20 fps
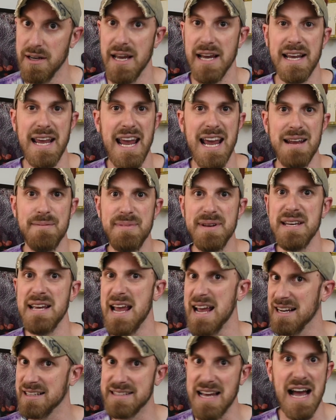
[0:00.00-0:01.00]
It can be
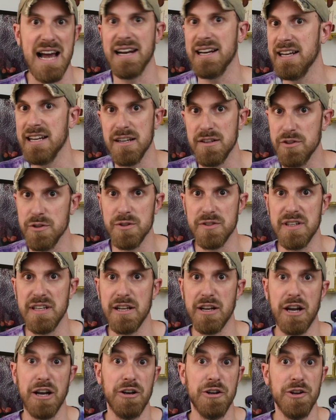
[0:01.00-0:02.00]
anxiety-inducing.
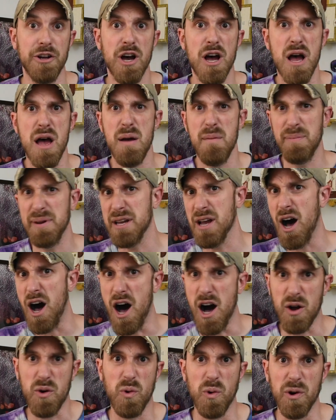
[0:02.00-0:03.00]
It could be
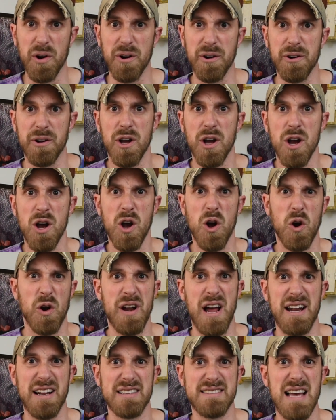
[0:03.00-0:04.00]
awkward or
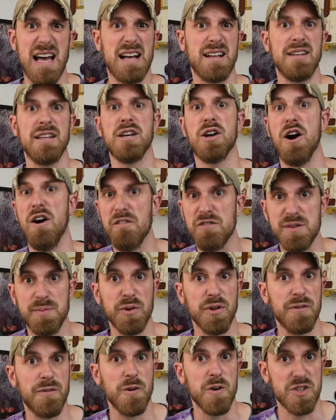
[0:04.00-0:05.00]
not exactly
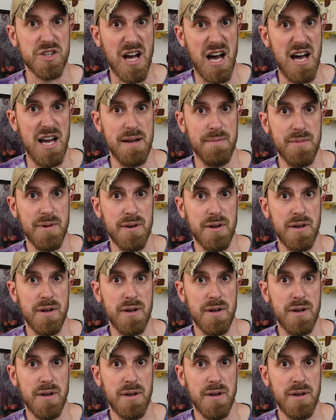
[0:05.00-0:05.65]
comfortable the first time.